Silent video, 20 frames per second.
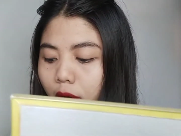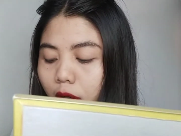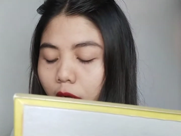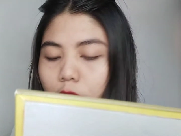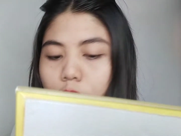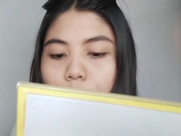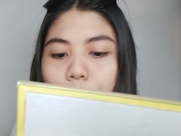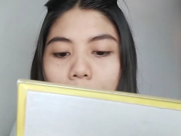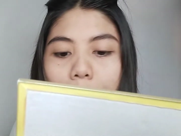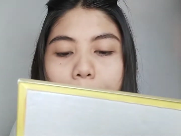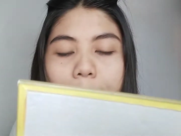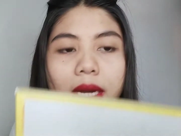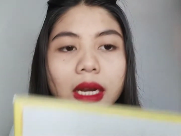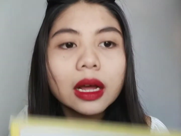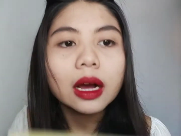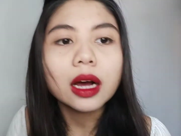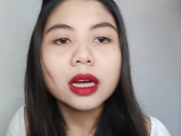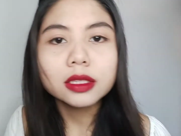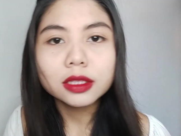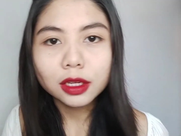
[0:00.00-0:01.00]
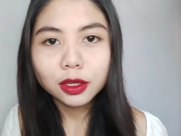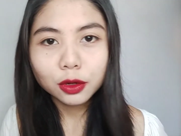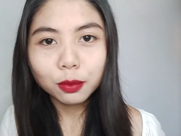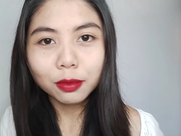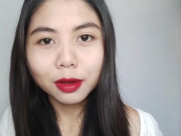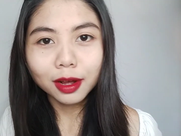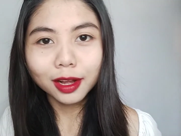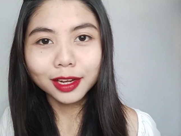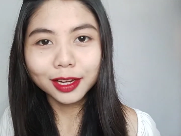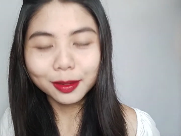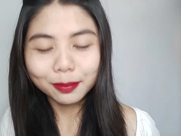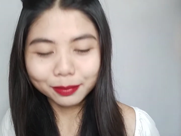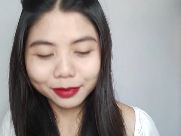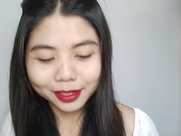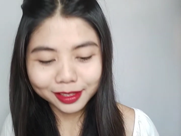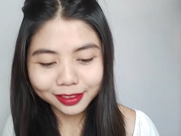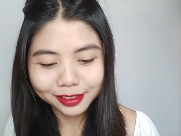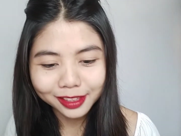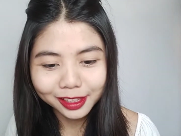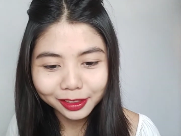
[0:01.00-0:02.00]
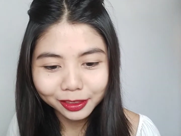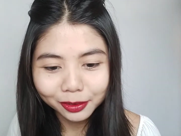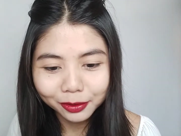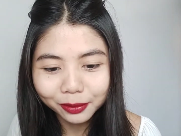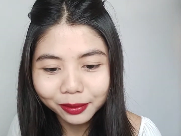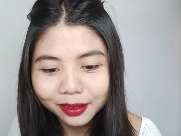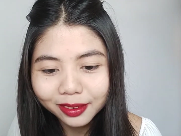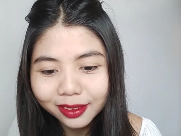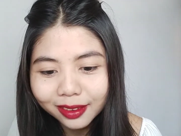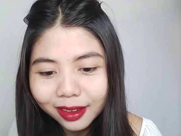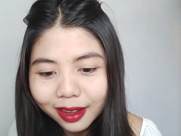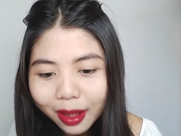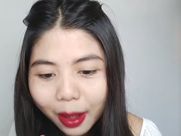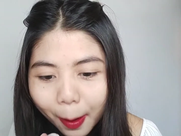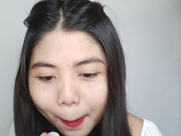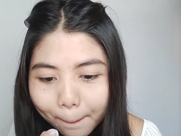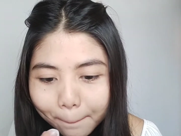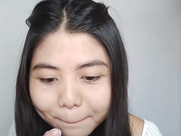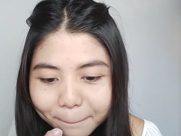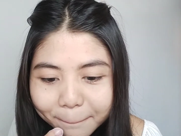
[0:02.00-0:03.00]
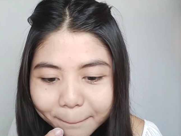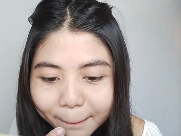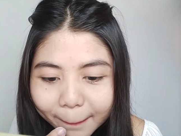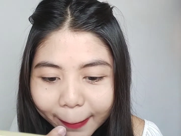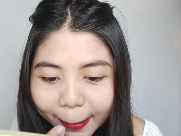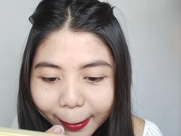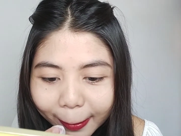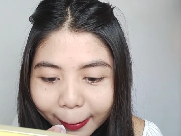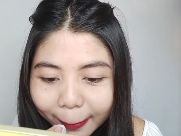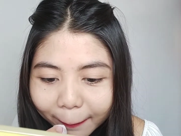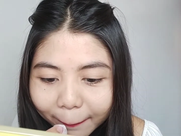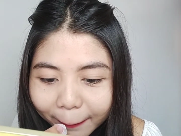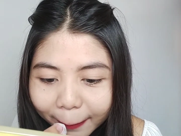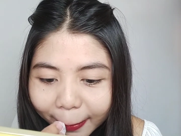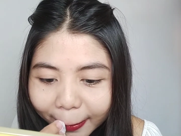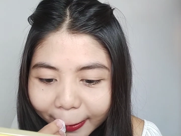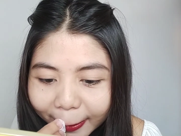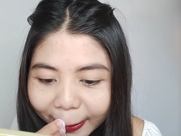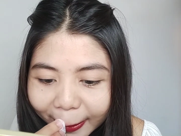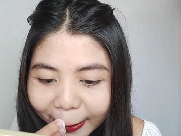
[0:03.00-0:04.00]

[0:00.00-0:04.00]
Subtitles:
Guys, pang malakasan yung mga lip tint na to. Weird lang pa.